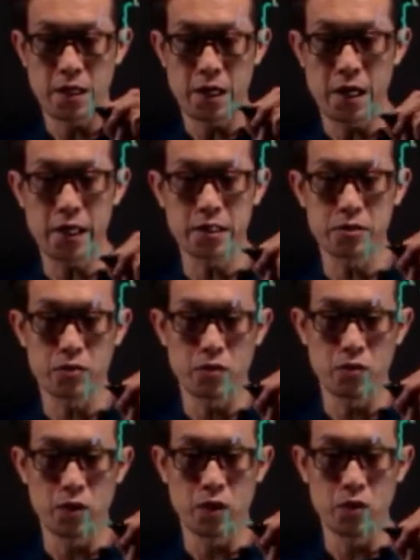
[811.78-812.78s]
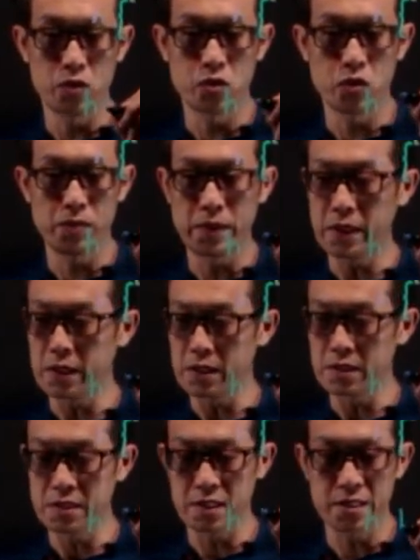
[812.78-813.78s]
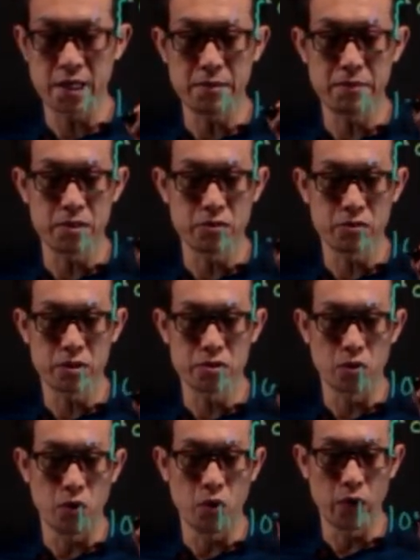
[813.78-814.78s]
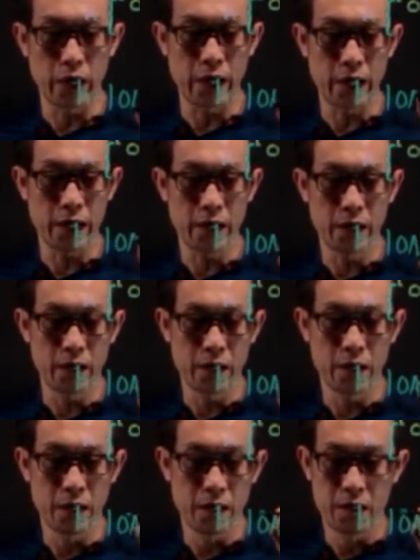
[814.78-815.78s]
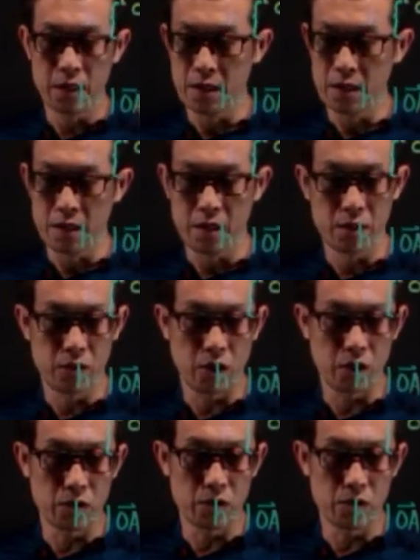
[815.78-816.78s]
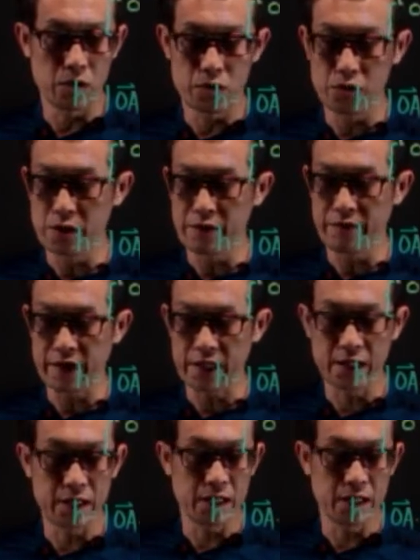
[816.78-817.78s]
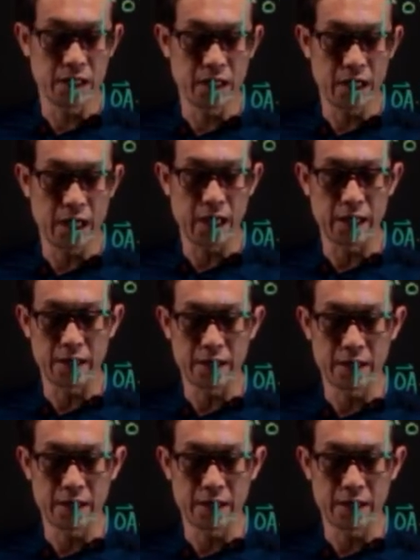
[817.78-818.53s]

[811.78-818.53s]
H will also be, is the same, is equals to OA dot unit vector n.